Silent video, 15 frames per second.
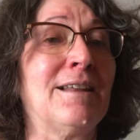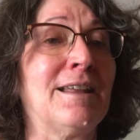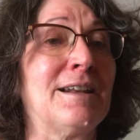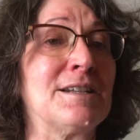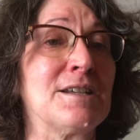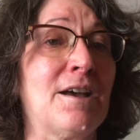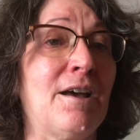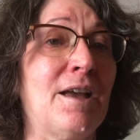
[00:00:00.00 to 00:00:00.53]
at a
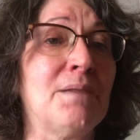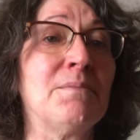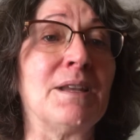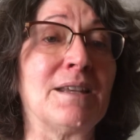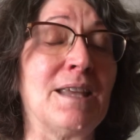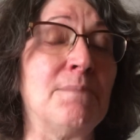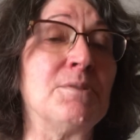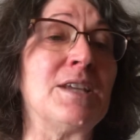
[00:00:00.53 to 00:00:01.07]
time and
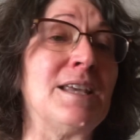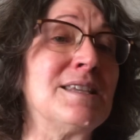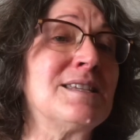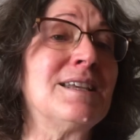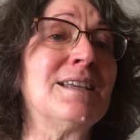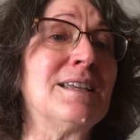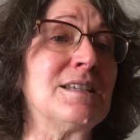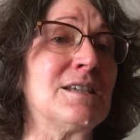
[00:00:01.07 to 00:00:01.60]
keep
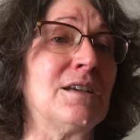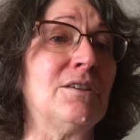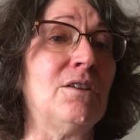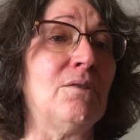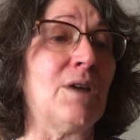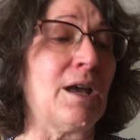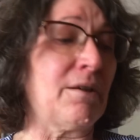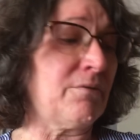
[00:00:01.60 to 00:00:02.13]
tasting until you
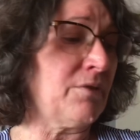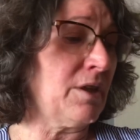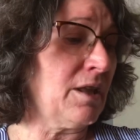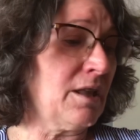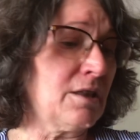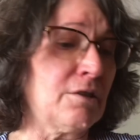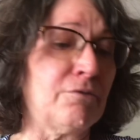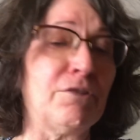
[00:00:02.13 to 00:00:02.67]
have
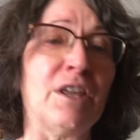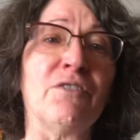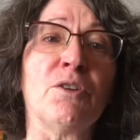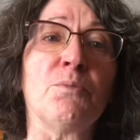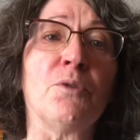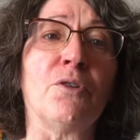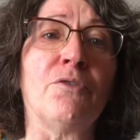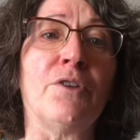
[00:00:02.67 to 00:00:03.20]
the flavor
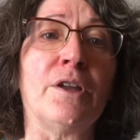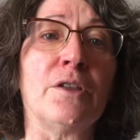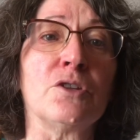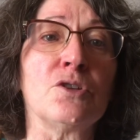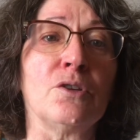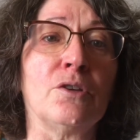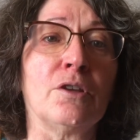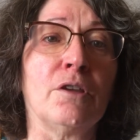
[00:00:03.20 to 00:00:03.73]
profile that
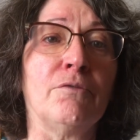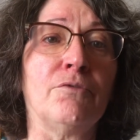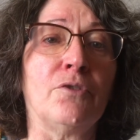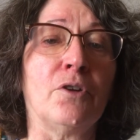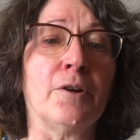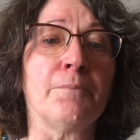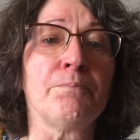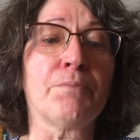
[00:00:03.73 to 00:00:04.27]
you're looking for.